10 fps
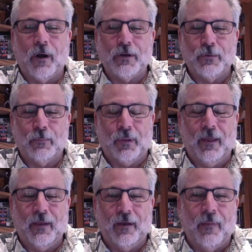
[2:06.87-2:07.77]
who
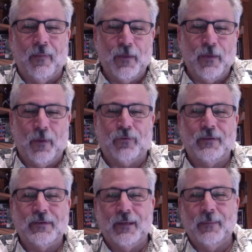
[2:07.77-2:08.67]
played on that USA
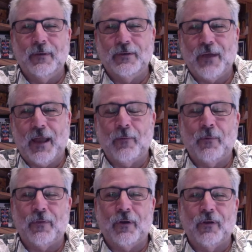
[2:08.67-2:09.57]
team, and chatted
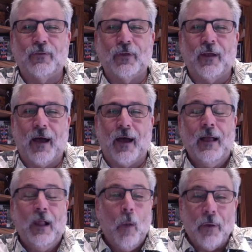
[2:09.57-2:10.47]
with her and said hi.
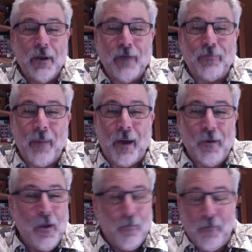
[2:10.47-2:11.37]
But enough about
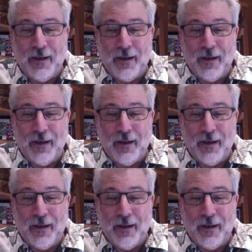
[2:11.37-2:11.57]
random